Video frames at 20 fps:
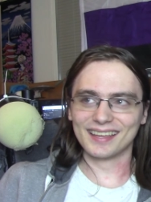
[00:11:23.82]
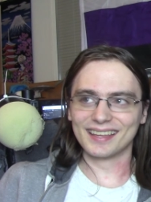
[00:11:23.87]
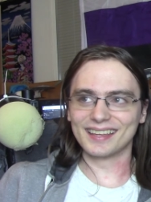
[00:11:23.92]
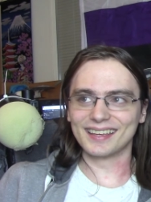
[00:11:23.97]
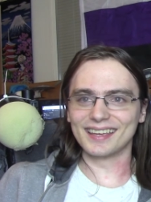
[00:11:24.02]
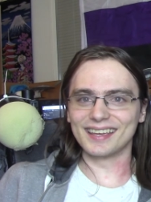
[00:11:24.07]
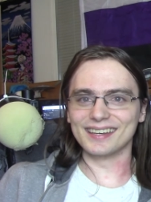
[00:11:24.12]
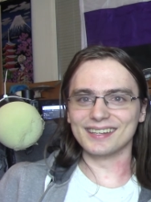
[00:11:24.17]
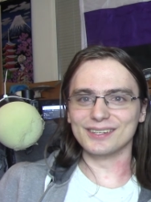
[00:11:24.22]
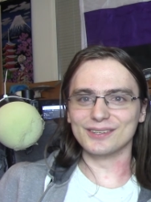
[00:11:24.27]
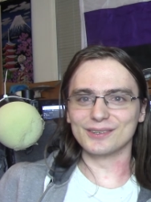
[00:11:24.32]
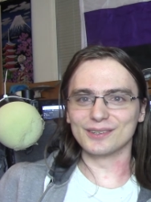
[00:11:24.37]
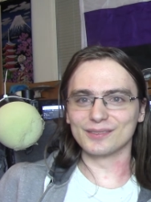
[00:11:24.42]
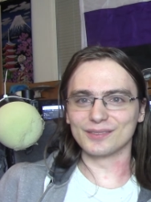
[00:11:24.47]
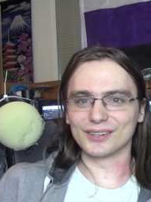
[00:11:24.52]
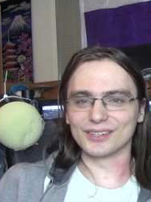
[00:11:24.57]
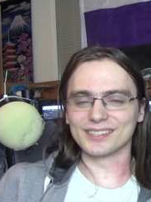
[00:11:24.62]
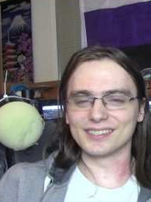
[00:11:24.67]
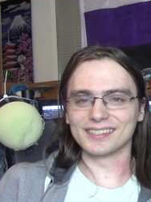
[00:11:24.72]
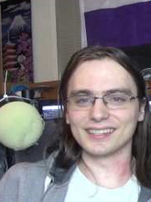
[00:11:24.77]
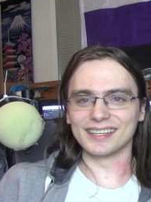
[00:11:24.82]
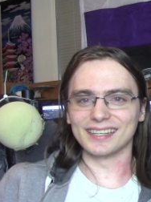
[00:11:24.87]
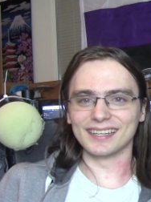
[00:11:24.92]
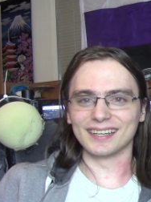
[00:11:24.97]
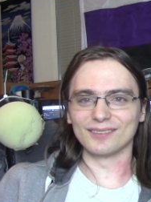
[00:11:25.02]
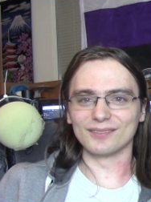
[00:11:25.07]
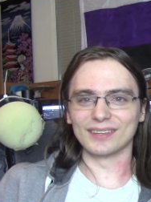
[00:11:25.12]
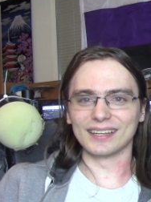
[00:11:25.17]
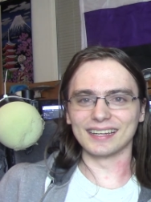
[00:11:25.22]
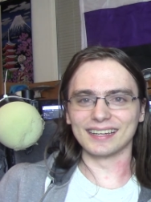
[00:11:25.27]
in-universe thing
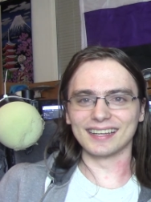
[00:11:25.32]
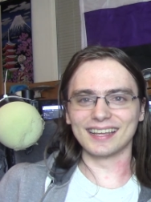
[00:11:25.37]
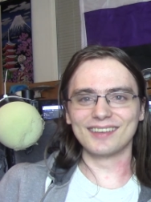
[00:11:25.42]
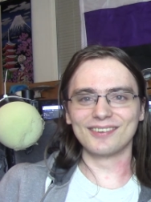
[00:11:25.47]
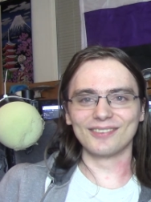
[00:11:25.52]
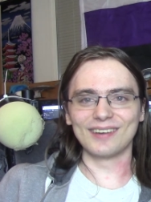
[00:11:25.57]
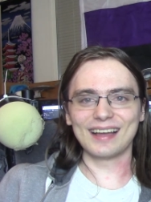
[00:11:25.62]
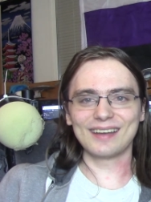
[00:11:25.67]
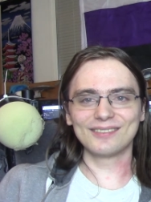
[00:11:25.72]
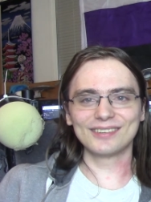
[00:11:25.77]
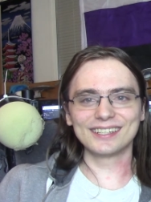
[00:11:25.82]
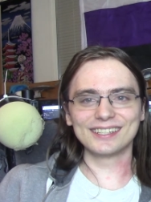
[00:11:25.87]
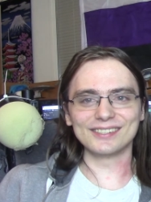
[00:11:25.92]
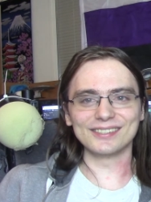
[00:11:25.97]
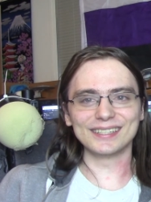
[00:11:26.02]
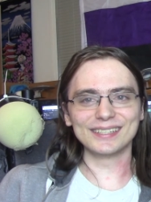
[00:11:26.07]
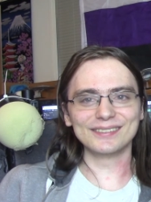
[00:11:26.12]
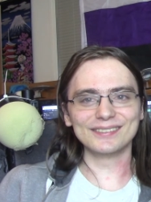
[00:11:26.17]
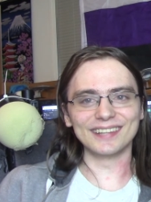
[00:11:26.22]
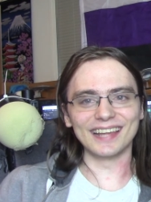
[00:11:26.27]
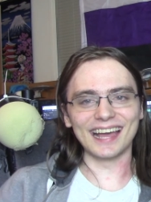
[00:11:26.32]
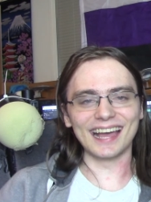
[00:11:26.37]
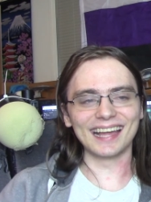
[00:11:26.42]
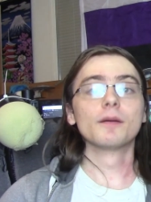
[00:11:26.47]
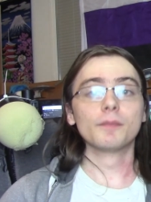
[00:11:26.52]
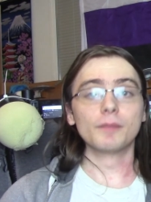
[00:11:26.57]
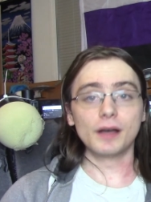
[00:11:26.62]
of like, why would you do that?